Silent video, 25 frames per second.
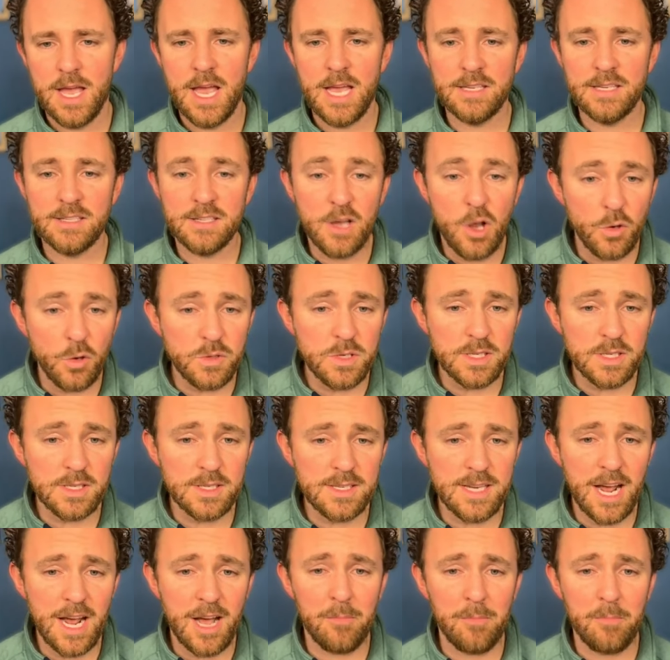His coaching
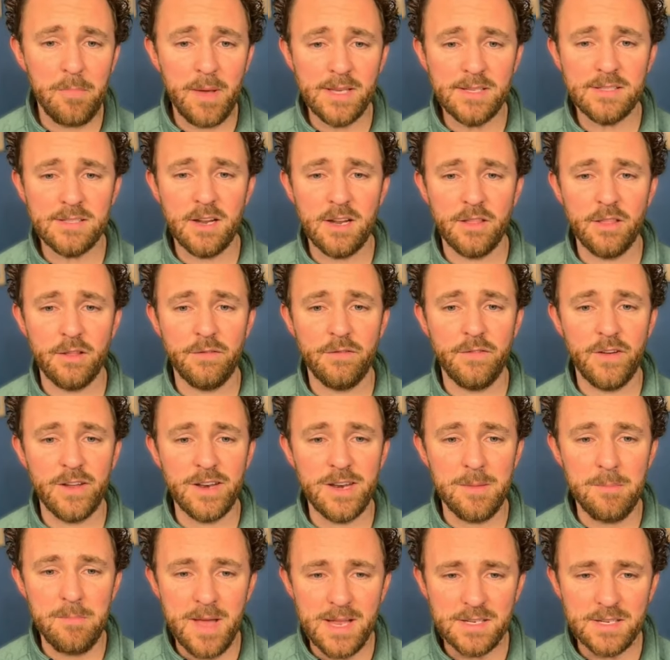style based on the
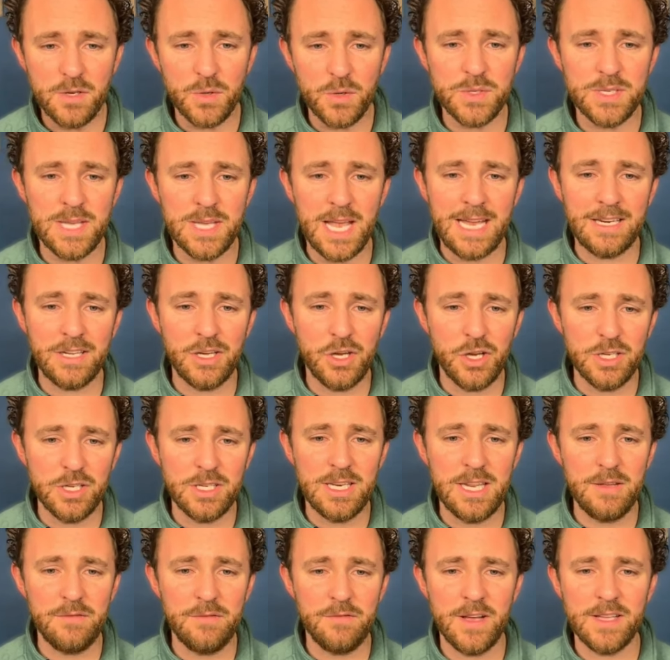fundamentals and good
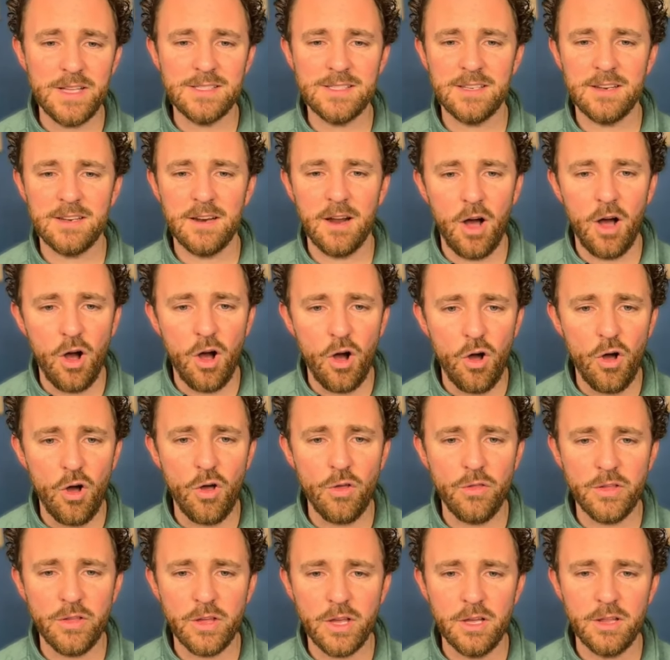defense and
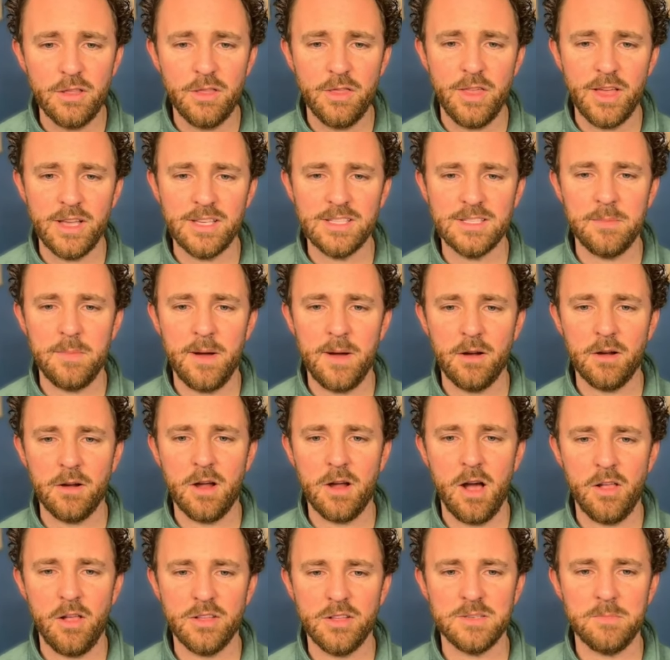all the good things about
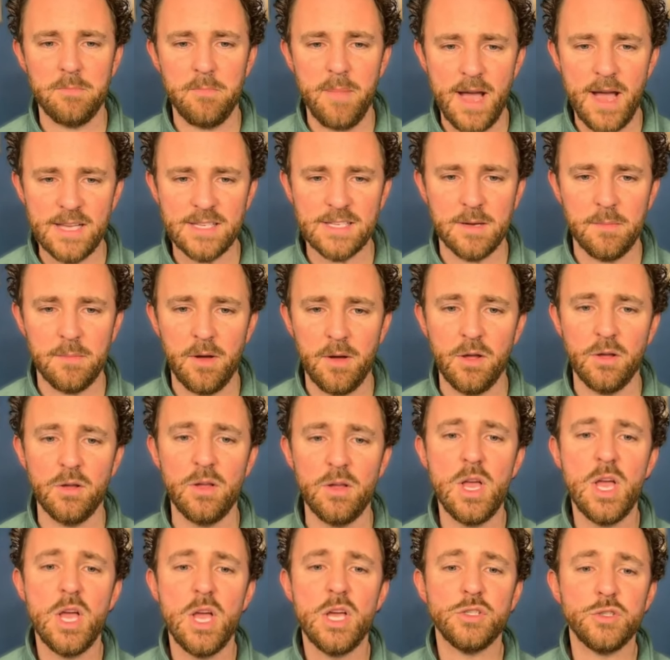college basketball
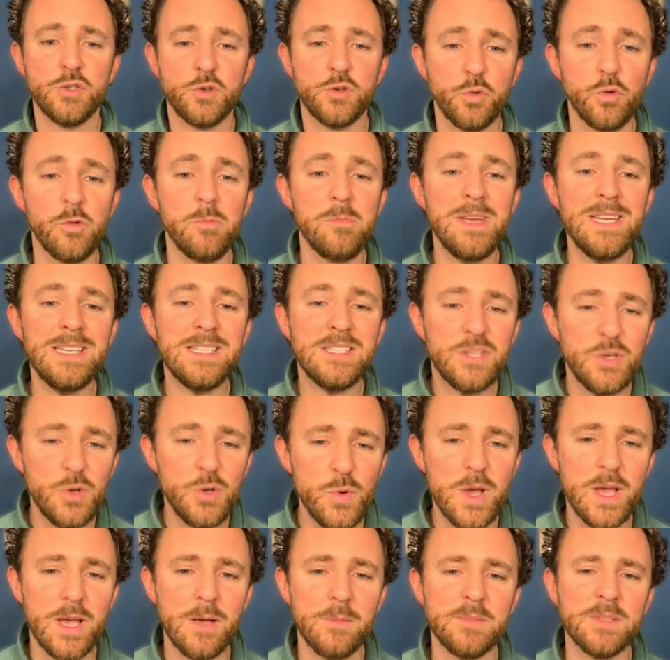drew me
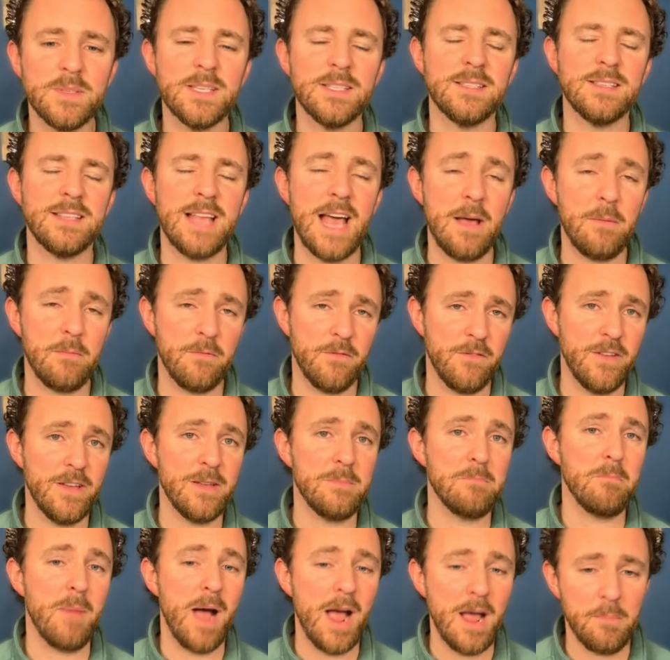to him since that
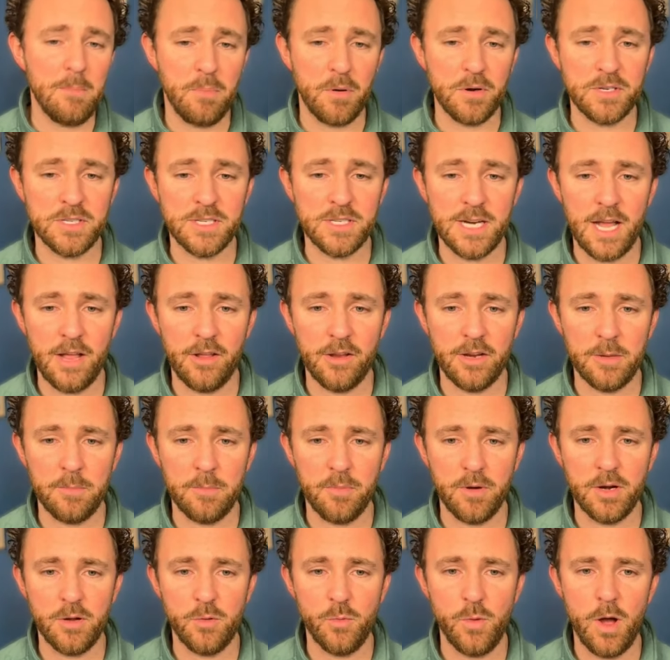fit my personality
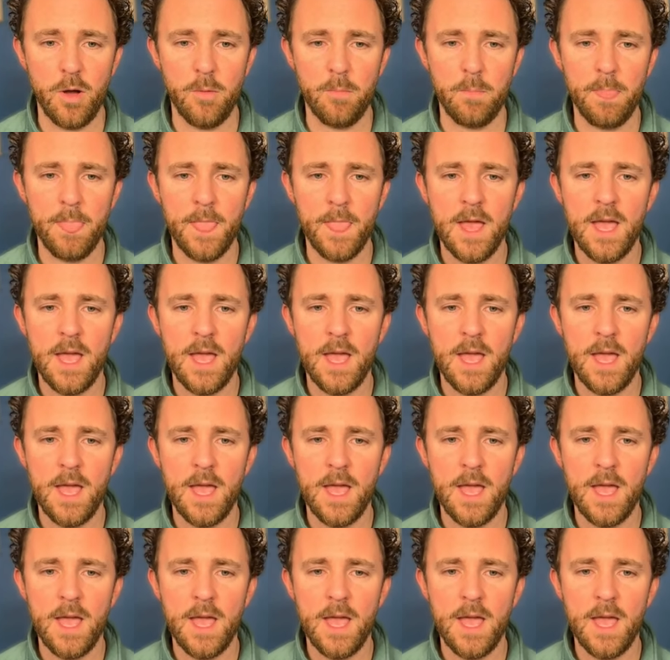pretty well.